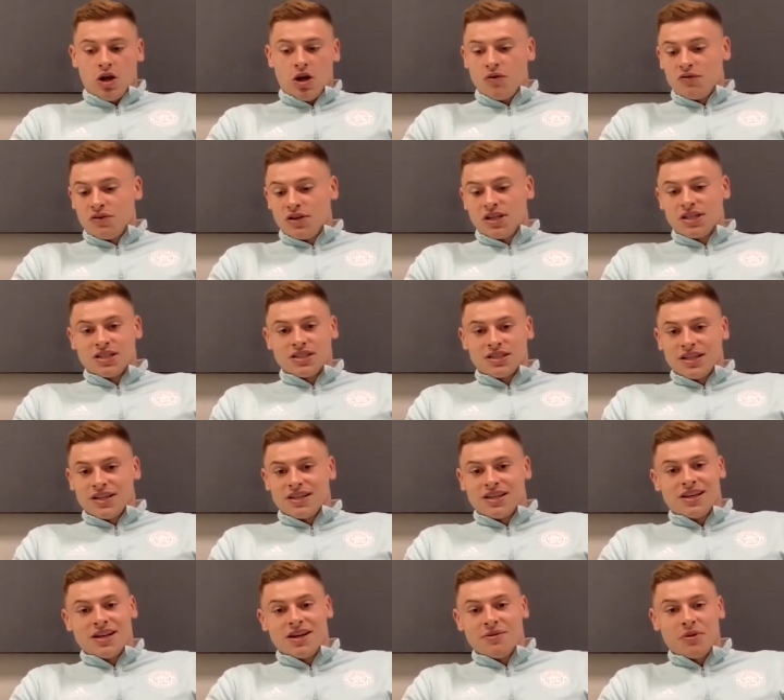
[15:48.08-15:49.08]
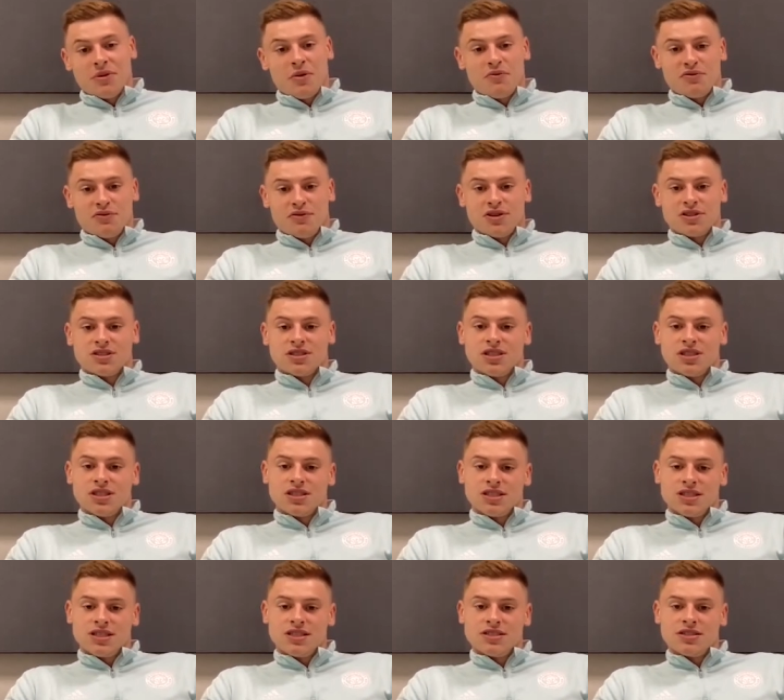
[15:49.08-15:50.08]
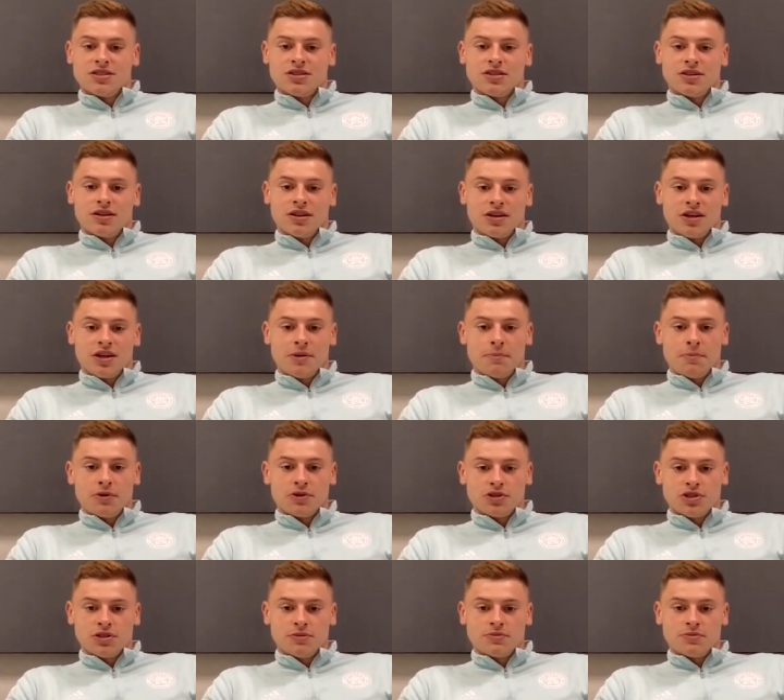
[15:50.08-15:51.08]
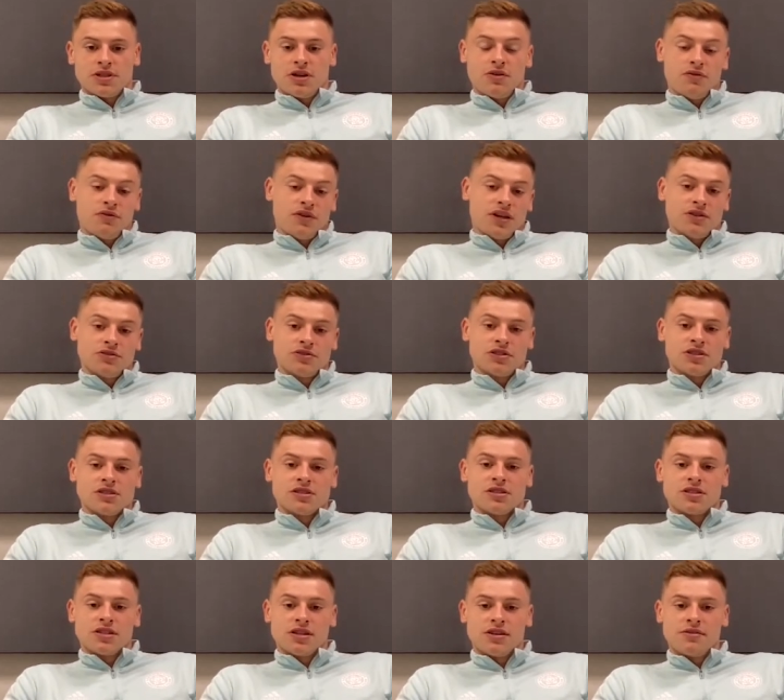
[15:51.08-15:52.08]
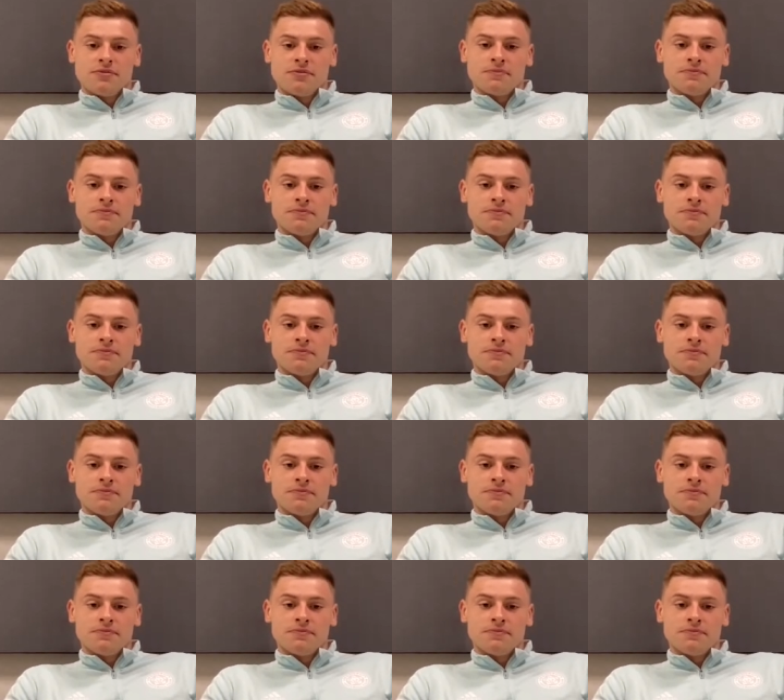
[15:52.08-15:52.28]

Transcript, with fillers: you know, hopefully, he can he can keep that up for the rest of the season and, and keep pushing himself and us as a